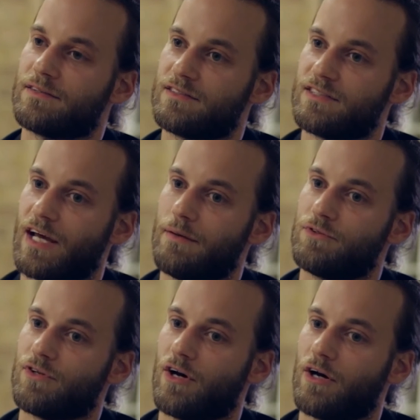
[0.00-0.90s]
at the
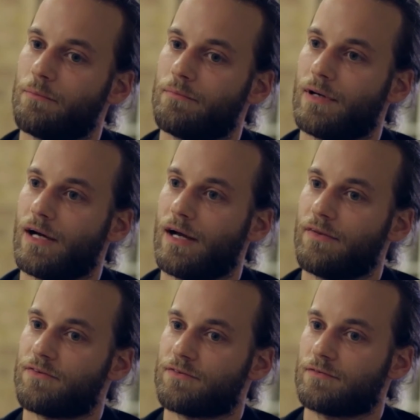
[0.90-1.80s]
same time,
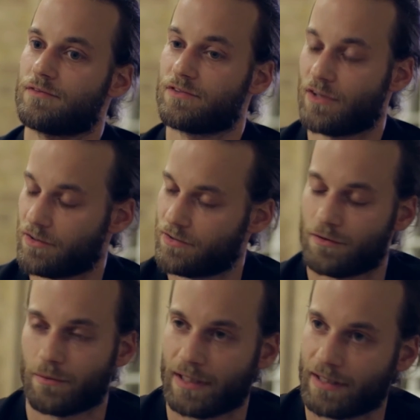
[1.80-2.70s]
at the start of
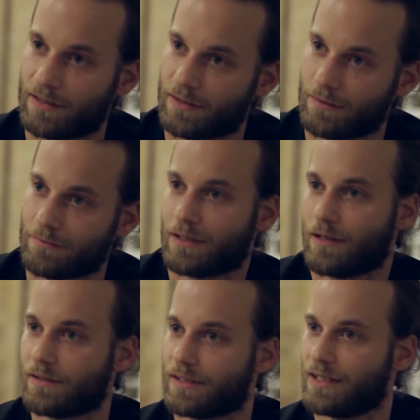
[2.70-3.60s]
the week, you know,
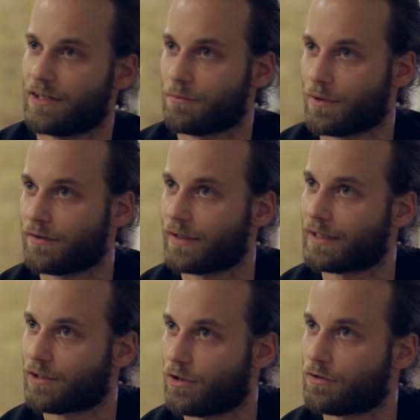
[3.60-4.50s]
ideally on the Monday,
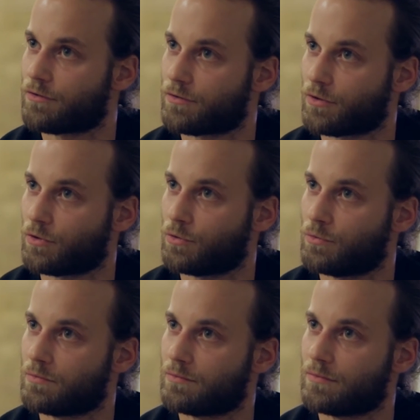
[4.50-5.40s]
go
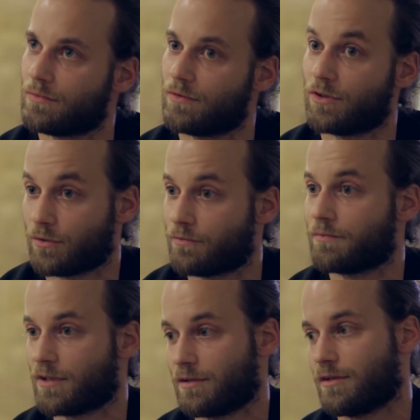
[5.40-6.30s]
through
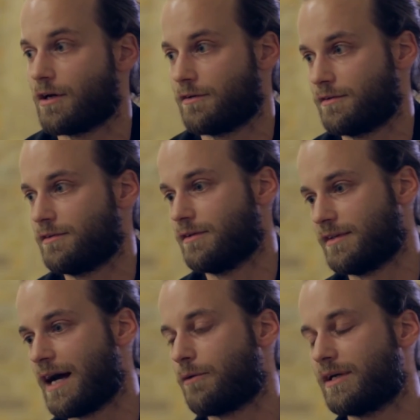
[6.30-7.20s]

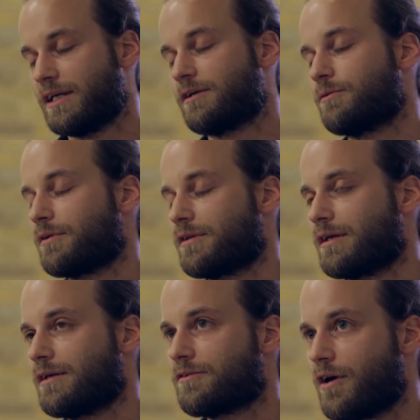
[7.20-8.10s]
that week with
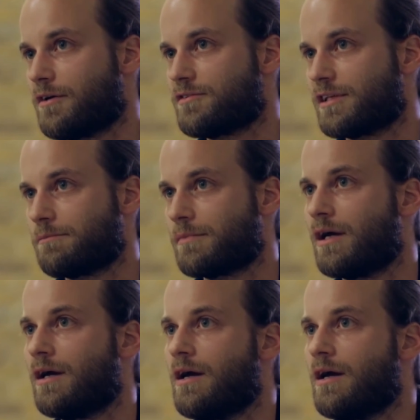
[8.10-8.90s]
the entire team,